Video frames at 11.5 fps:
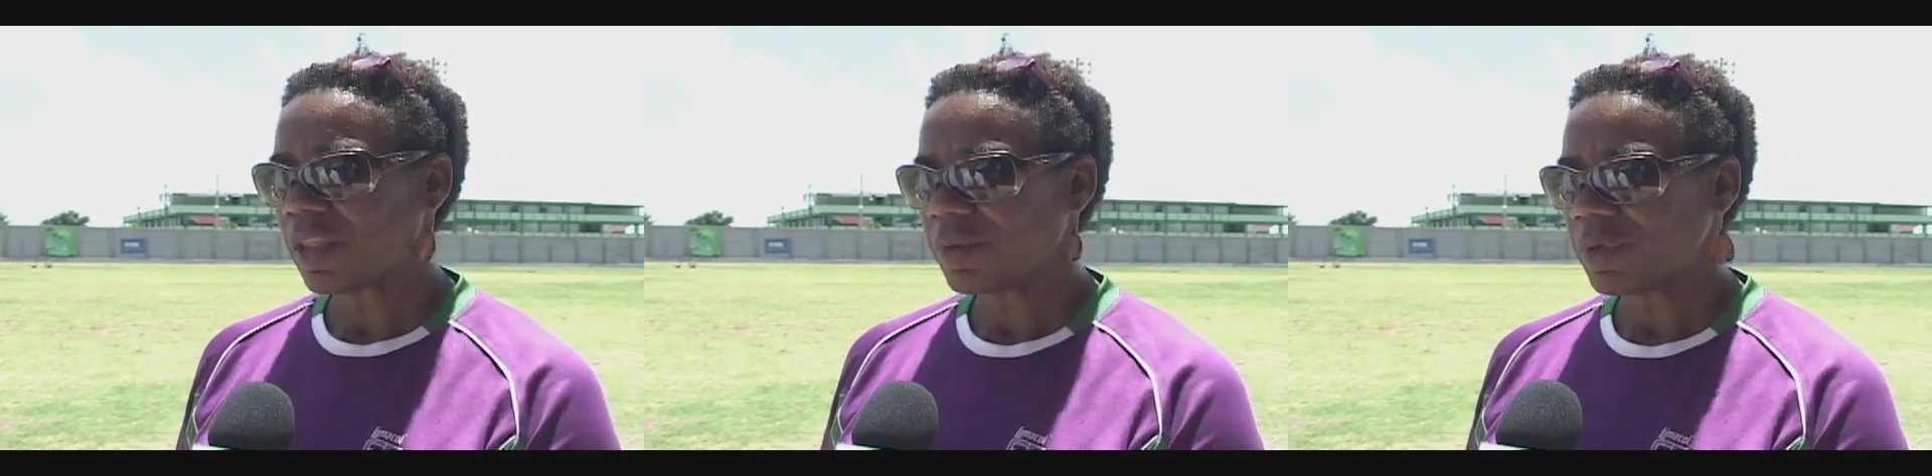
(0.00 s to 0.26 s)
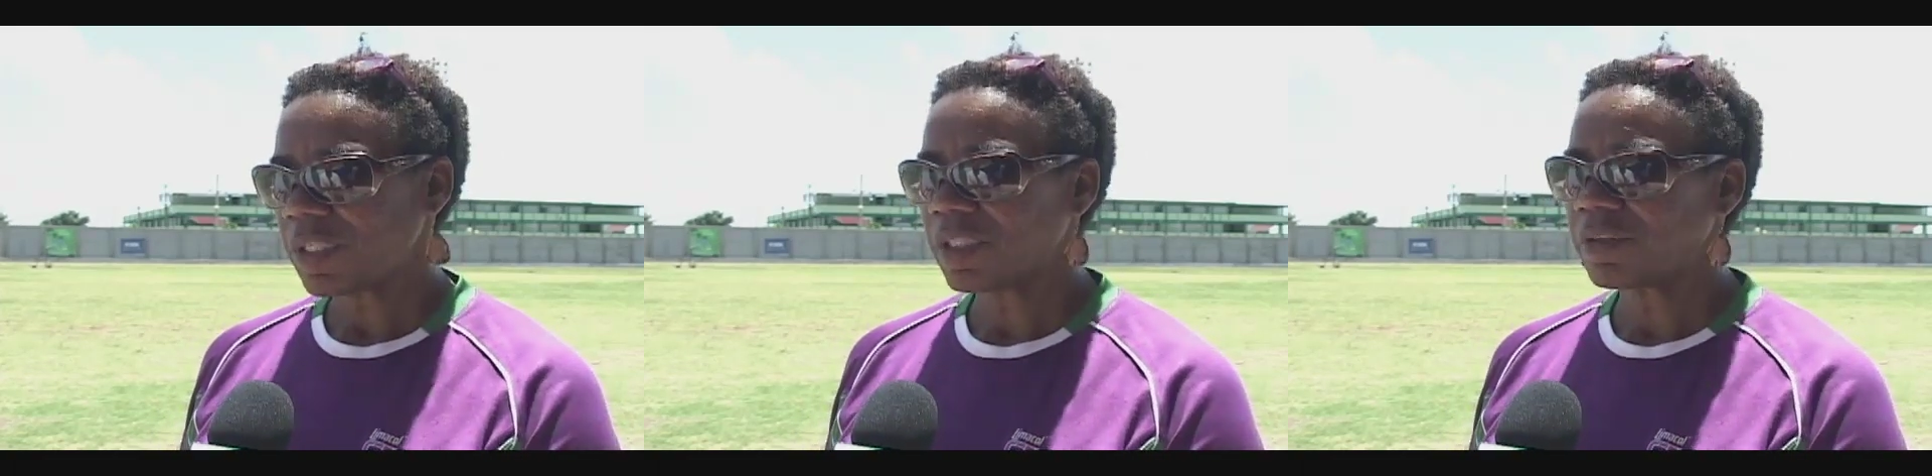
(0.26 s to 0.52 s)

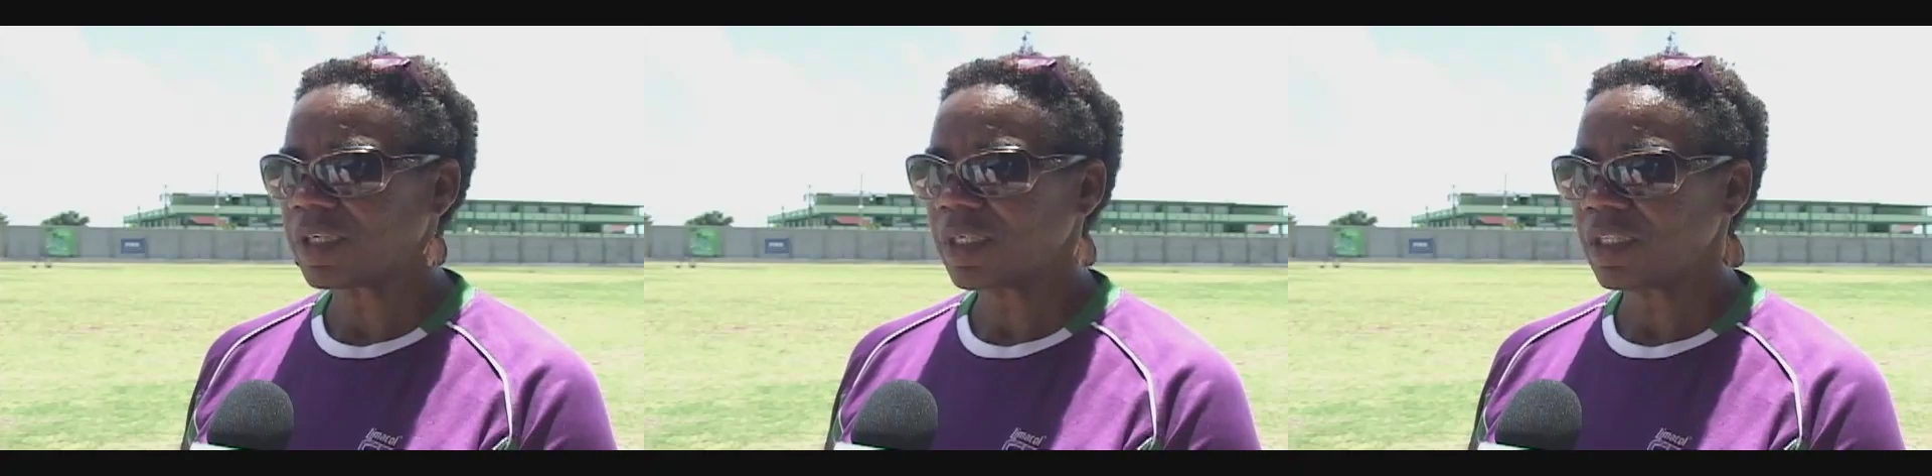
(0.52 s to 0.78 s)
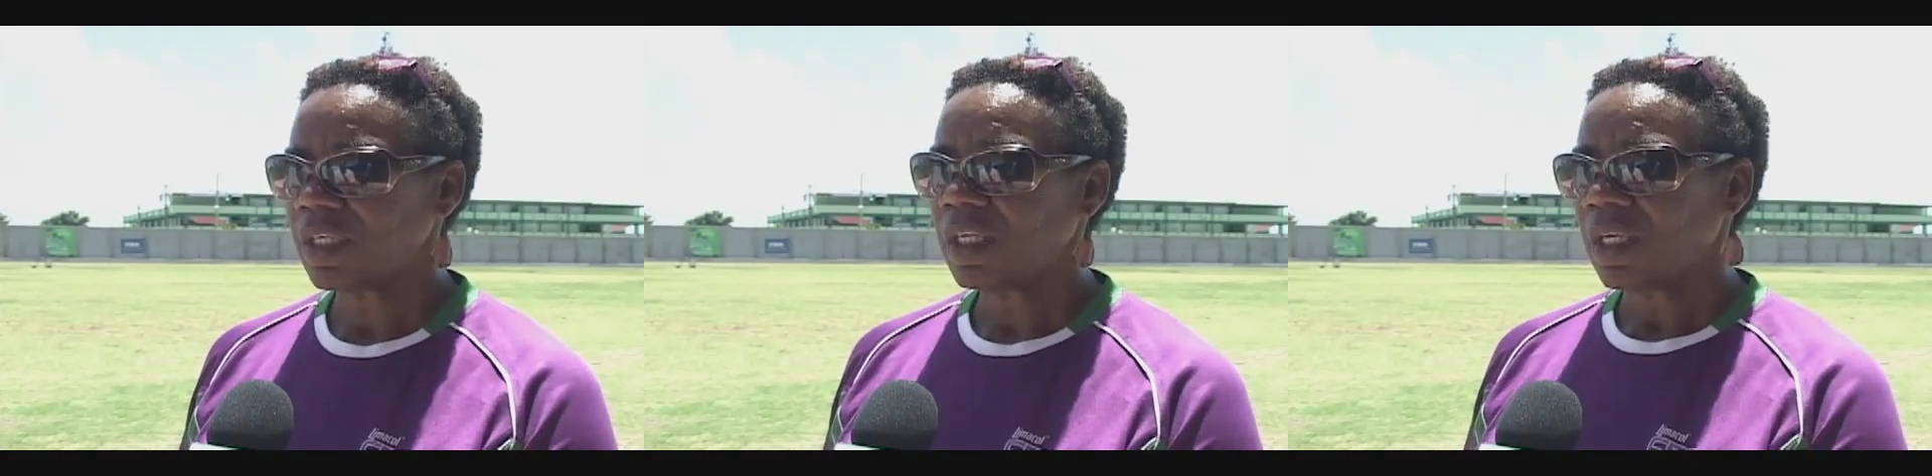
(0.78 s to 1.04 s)
300,
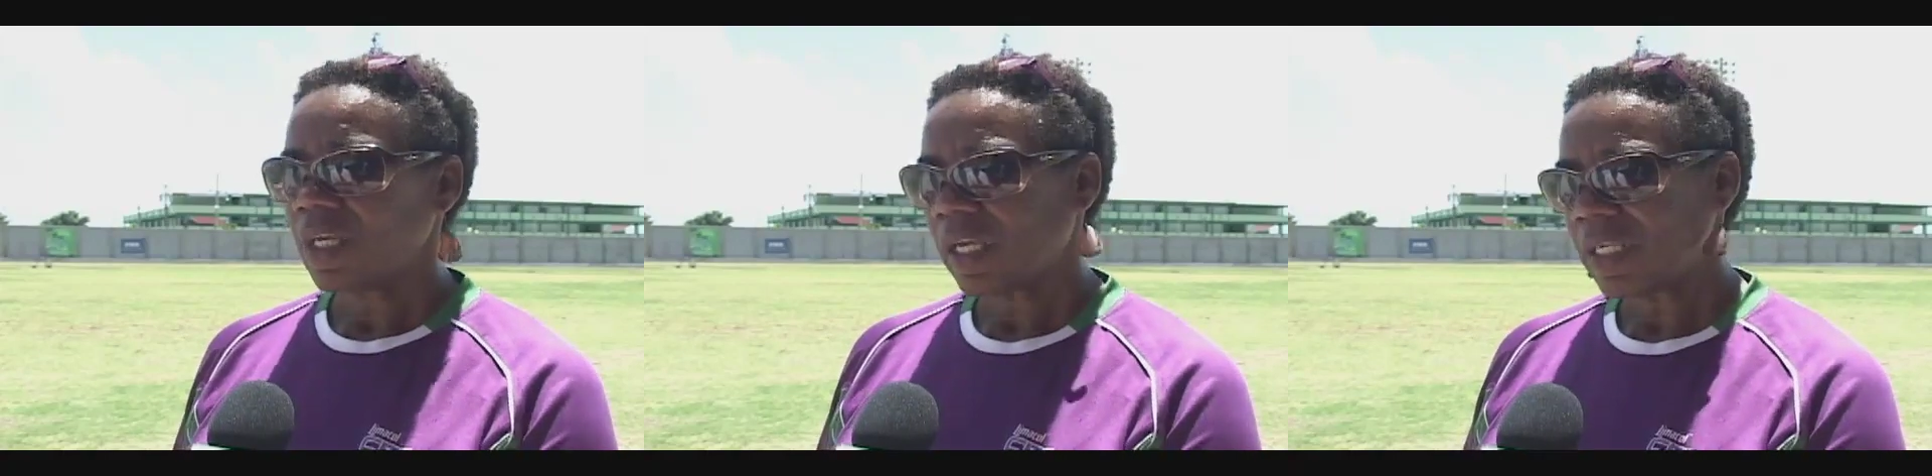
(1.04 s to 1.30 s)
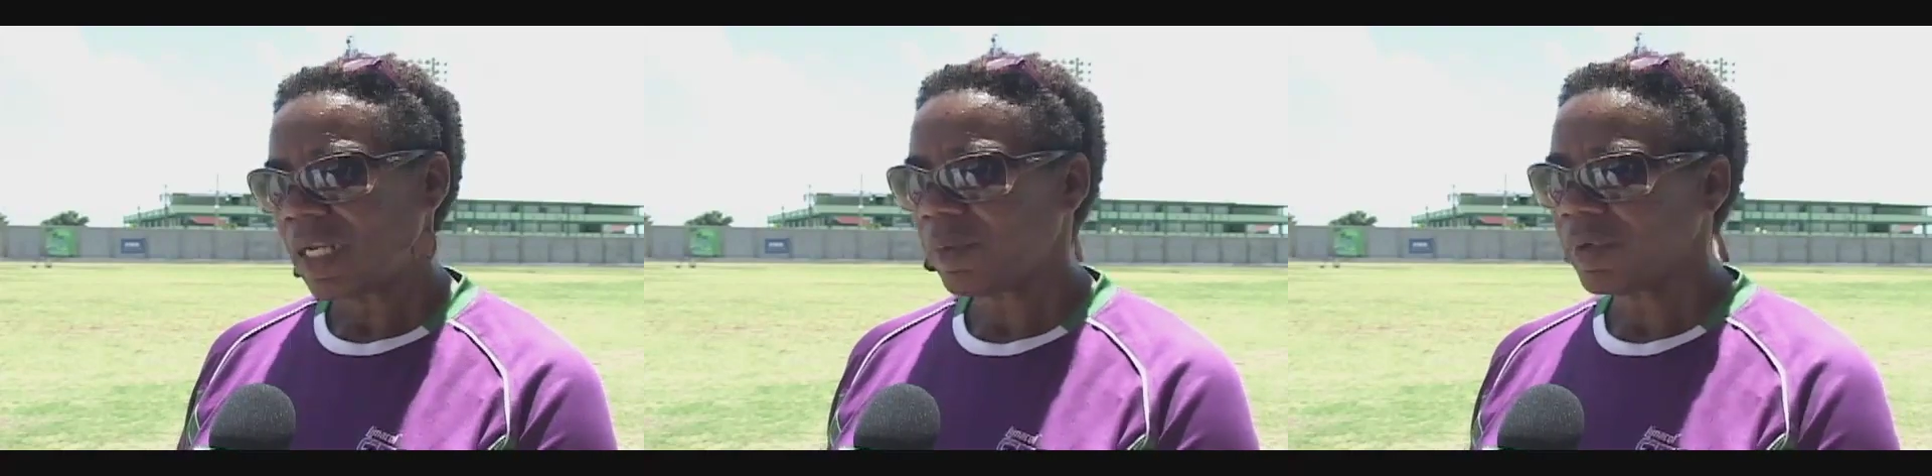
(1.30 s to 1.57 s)

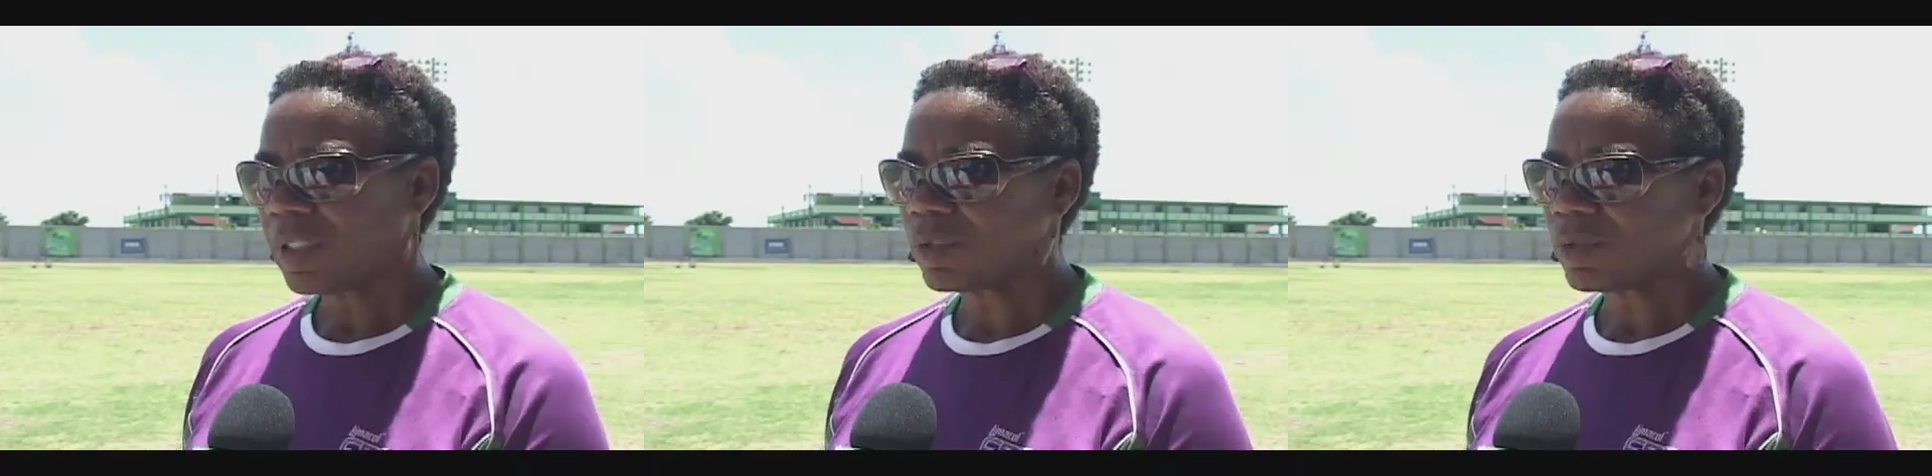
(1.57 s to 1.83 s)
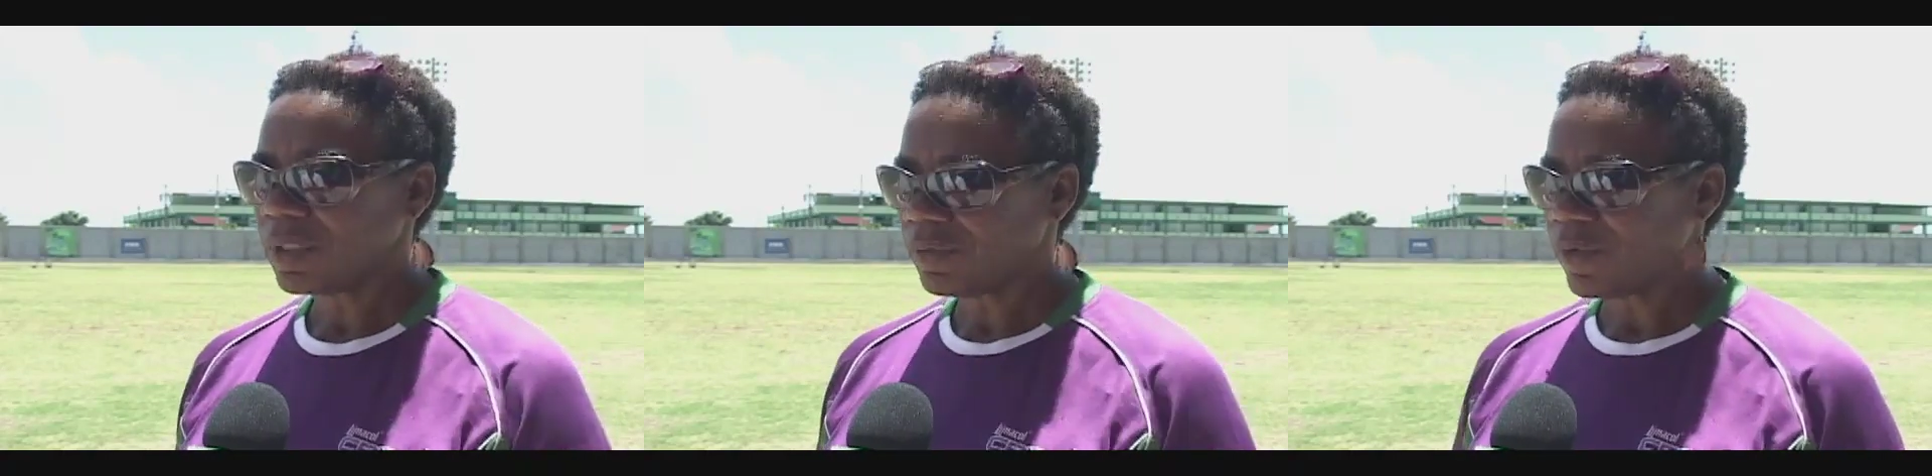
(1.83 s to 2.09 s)
and now we're into the